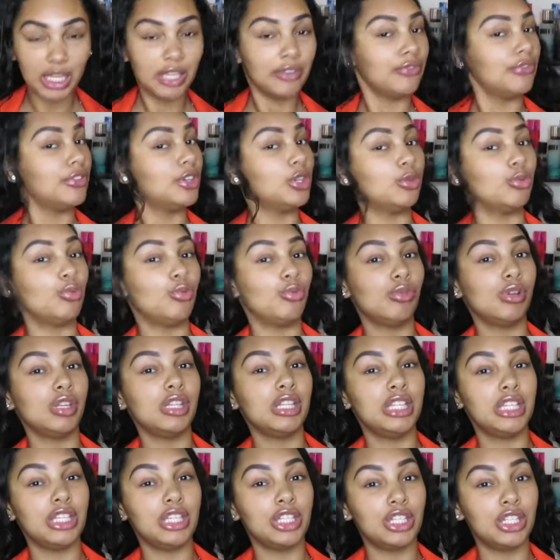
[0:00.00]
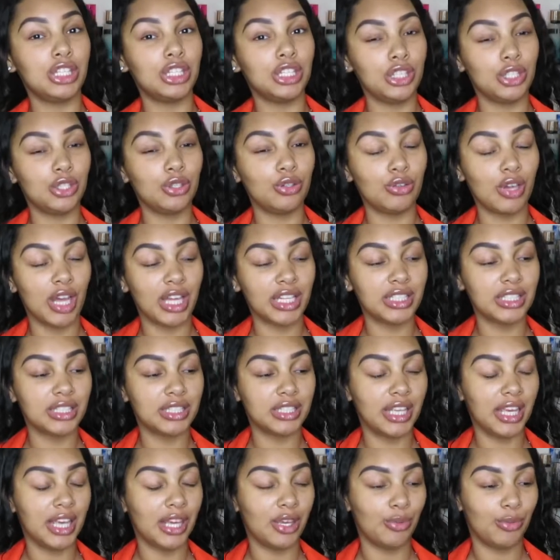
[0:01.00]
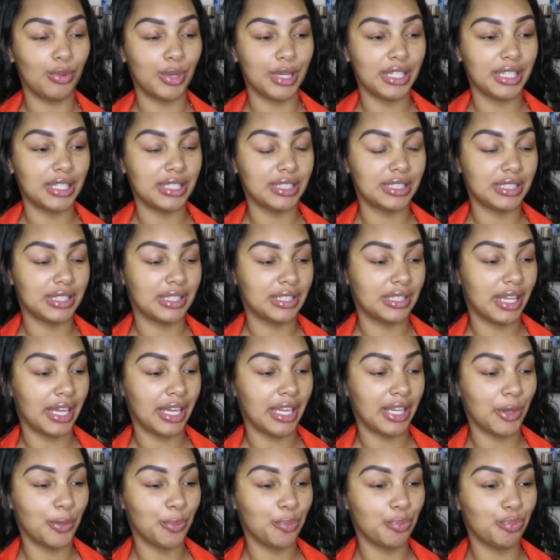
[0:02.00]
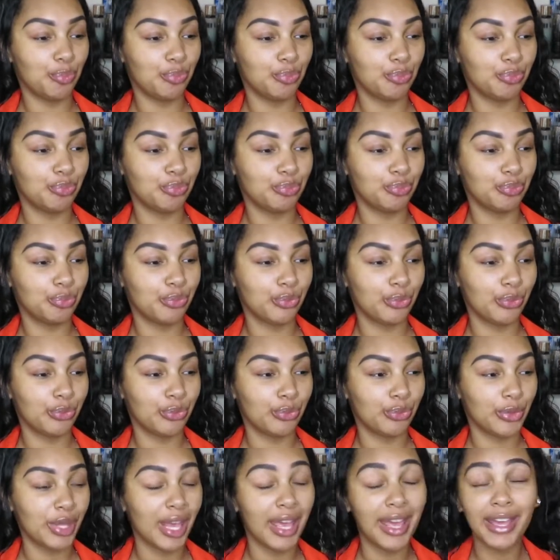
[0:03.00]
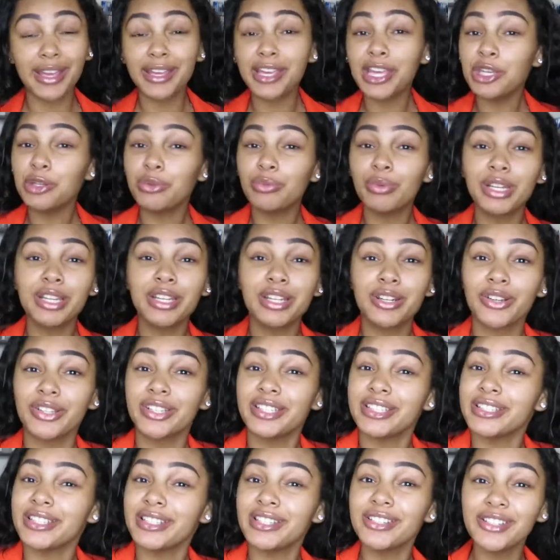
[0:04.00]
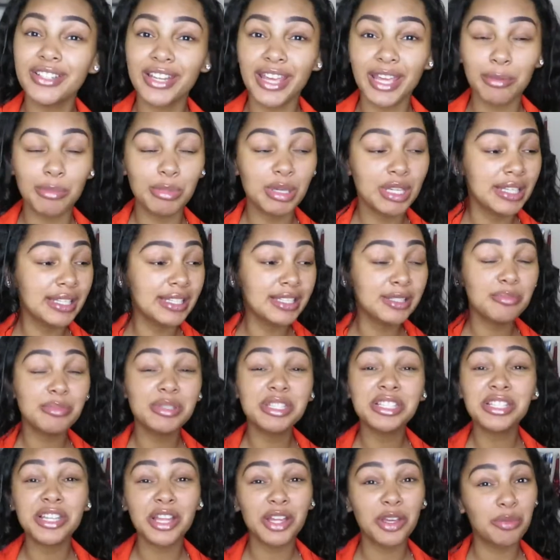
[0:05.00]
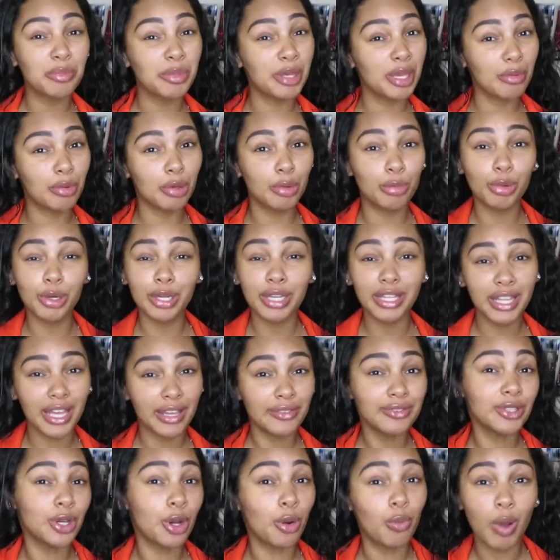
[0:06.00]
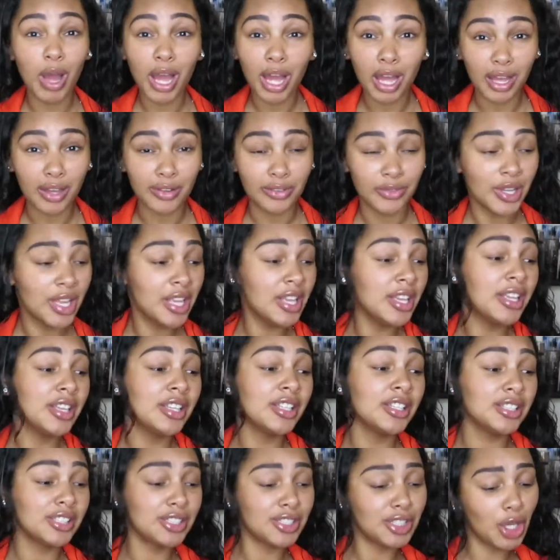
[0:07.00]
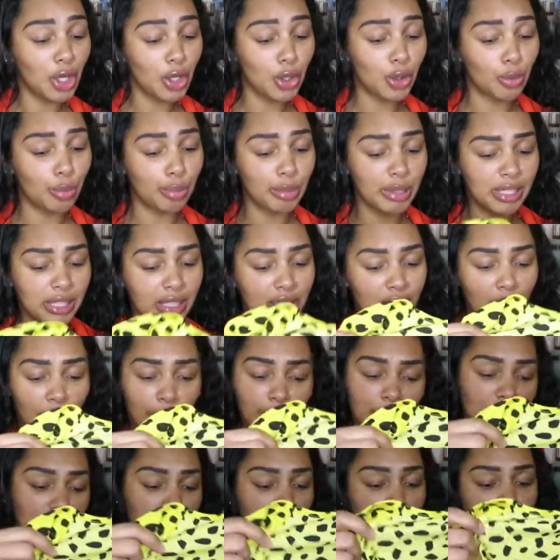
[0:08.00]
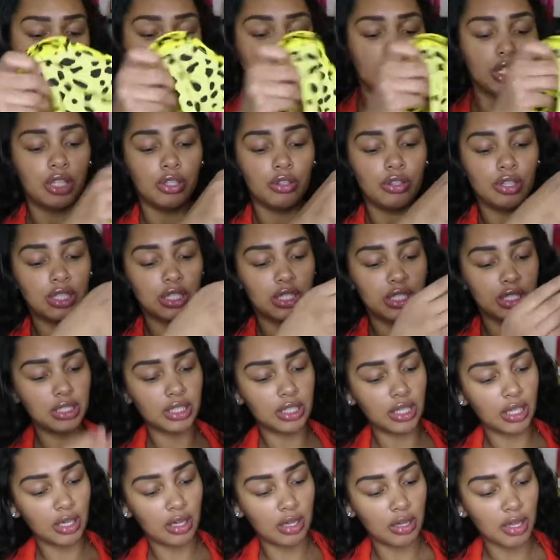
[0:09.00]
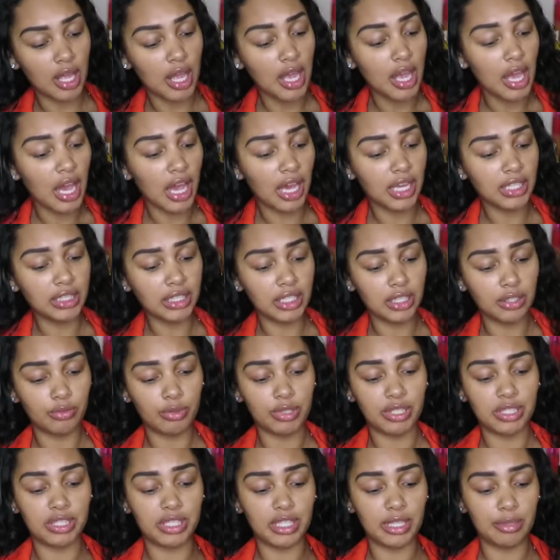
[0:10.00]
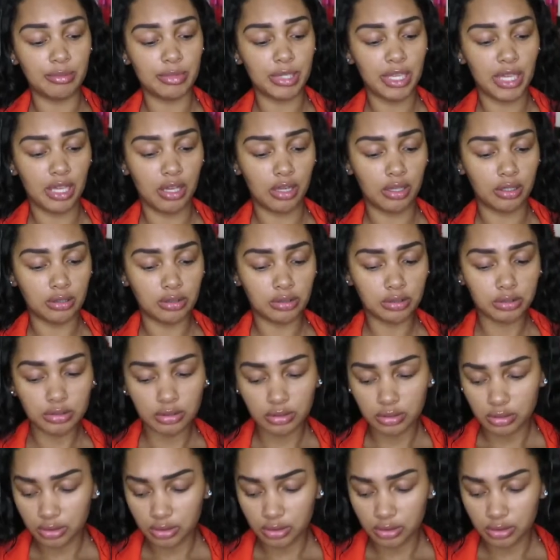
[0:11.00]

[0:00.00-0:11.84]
it fit really cute. I just can't wear it to like, I can't wear it on a dinner date because the bitch not gonna be able to breathe after a while. So, but it, I mean, it's really cute. The detail, I thought it would have zipped down